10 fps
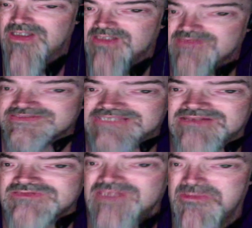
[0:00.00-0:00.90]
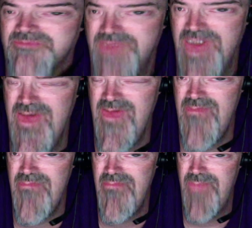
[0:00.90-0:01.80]
It sounds like Pete,
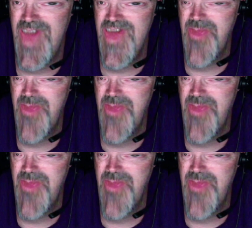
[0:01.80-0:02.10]
P T